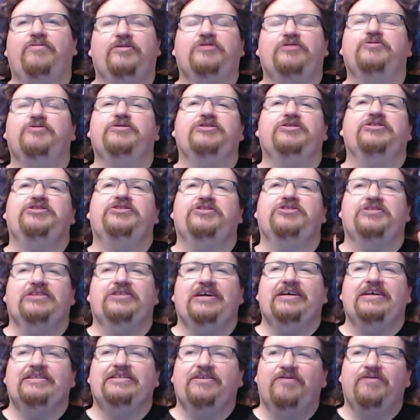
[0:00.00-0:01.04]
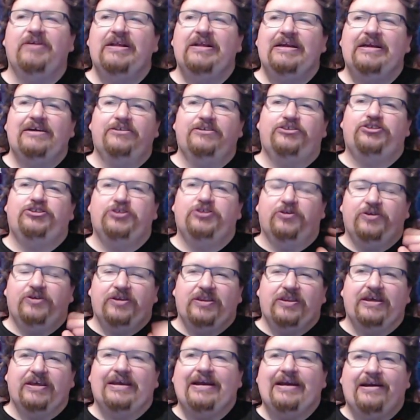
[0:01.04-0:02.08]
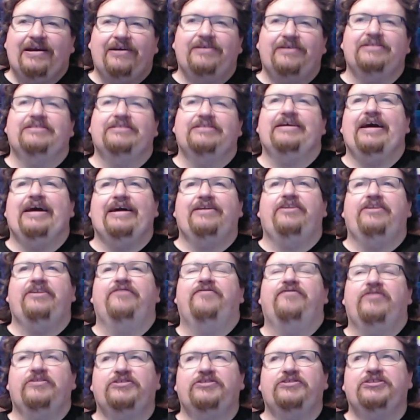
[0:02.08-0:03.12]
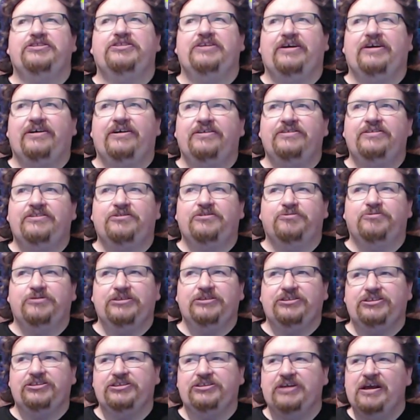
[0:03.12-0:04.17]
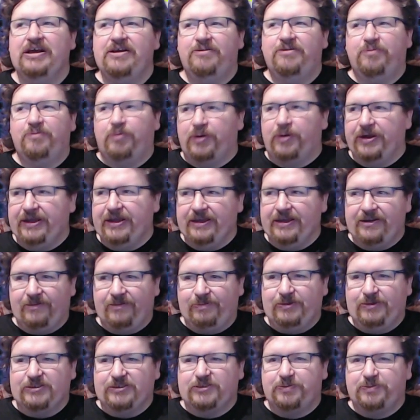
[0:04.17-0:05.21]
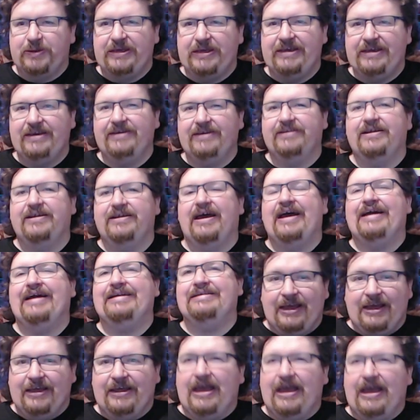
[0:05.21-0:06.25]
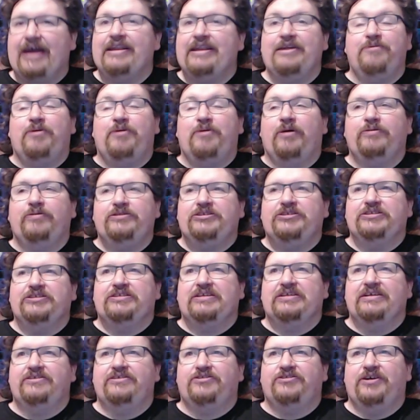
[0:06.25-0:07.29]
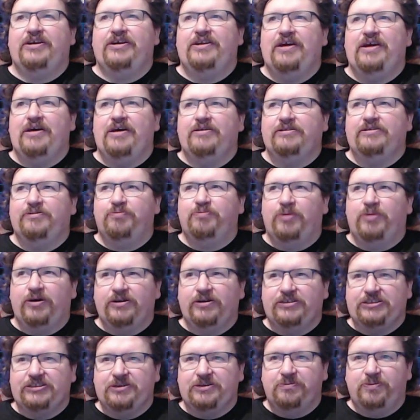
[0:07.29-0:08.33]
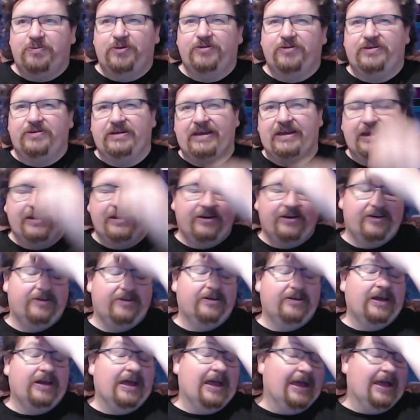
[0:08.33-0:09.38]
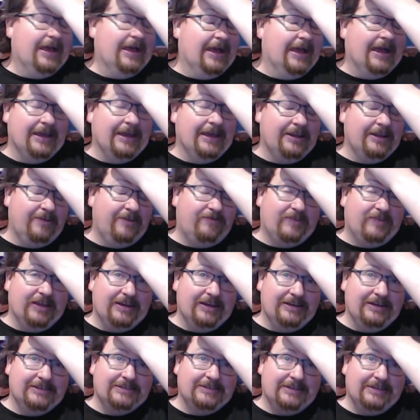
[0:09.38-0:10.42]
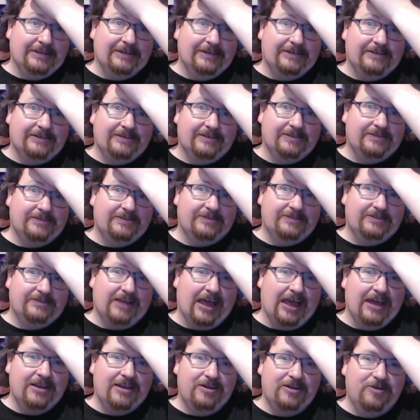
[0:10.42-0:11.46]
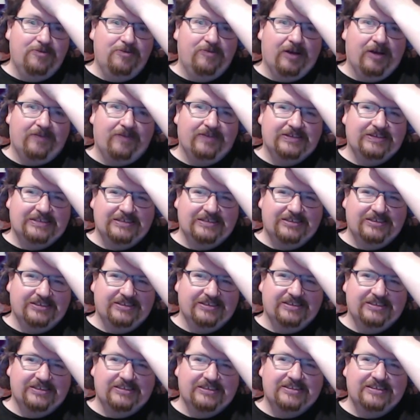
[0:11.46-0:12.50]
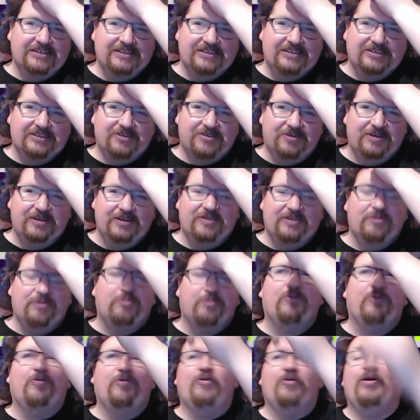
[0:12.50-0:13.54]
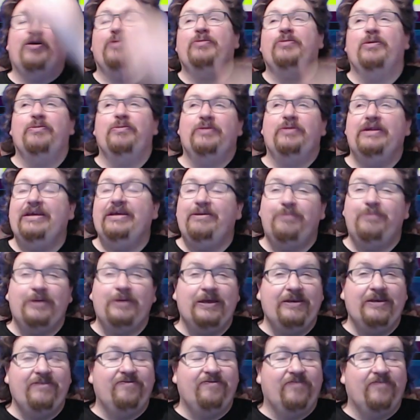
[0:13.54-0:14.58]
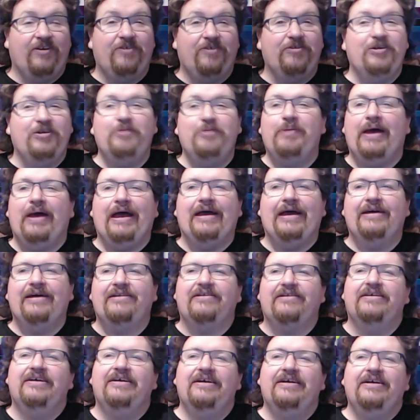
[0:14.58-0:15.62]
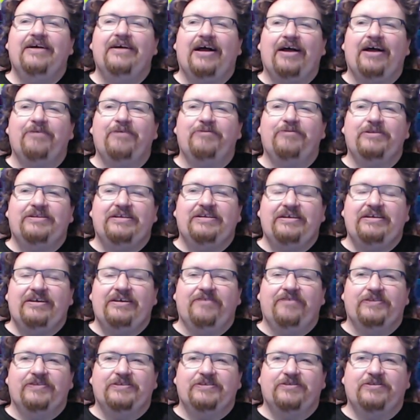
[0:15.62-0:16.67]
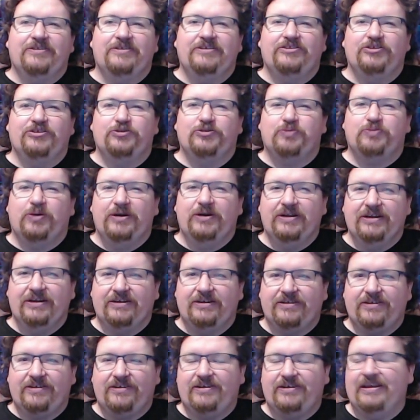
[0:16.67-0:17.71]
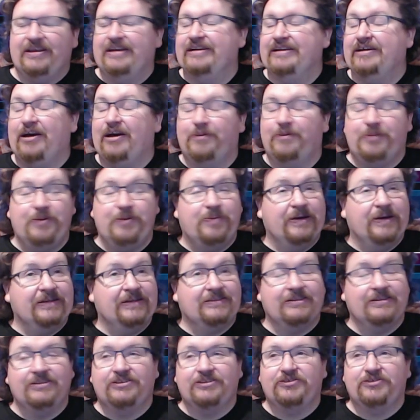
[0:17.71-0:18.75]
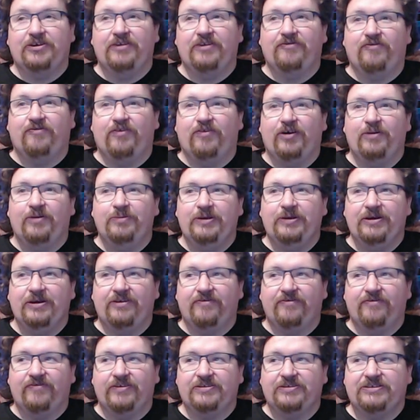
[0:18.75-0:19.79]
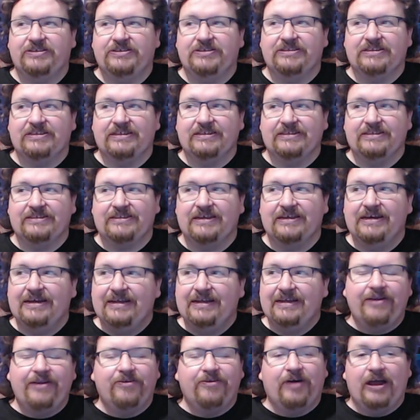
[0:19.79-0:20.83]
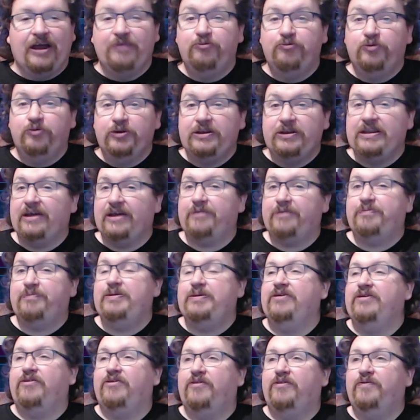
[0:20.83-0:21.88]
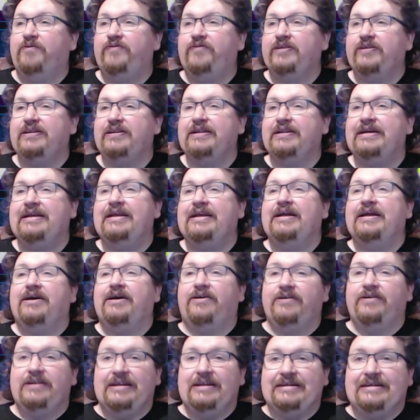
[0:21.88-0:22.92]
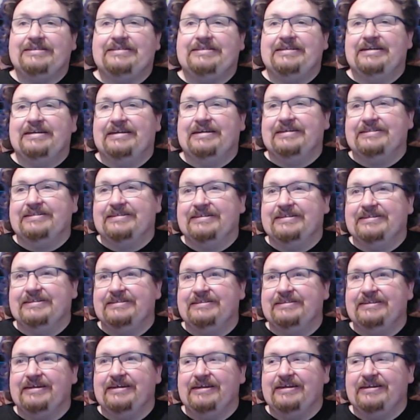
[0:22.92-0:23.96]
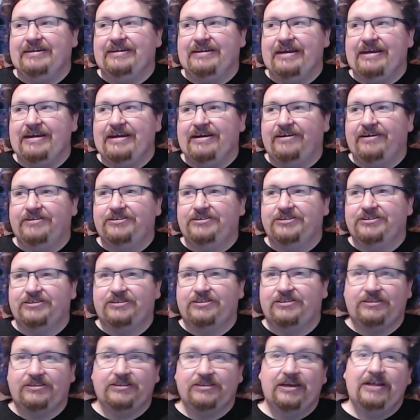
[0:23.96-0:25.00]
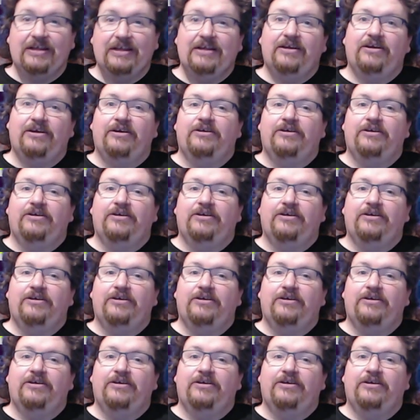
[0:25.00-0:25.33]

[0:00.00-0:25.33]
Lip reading: from the Switch. It's just a case of chuck the cars at the version on Switch, bring it up to speed, and then probably just like try and merge them both together. And if that is like a new graphics engine, as in it's going to probably be very bad. I would think if it's going to just pull it and copy paste it straight from the other versions, it is. I don't know, I would not be hopeful unless, like I said, they are just